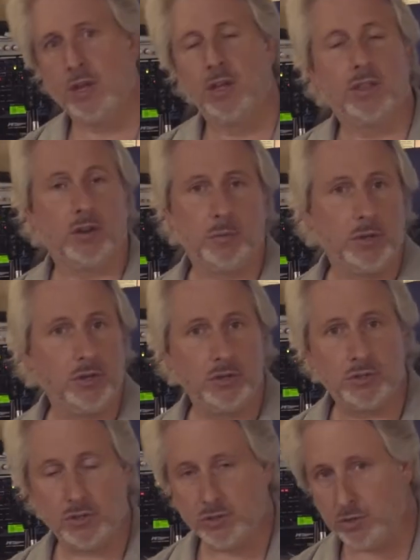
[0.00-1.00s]
that have been
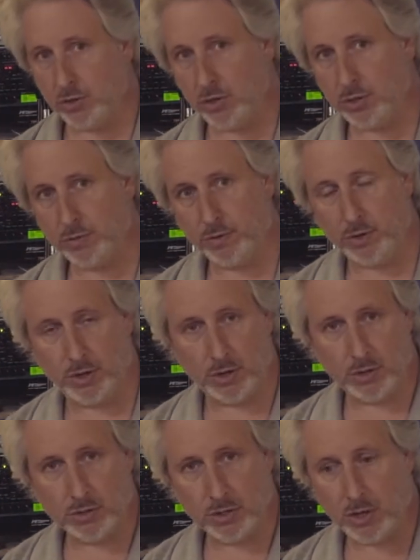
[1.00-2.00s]
used in studios for
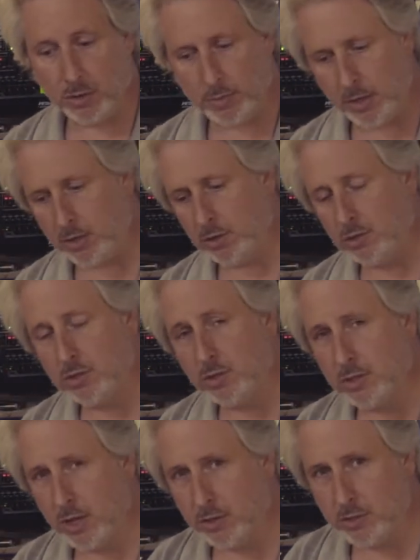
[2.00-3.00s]
years and used in
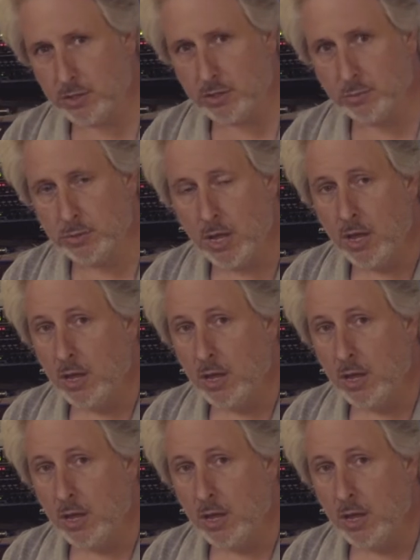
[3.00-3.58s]
sound systems.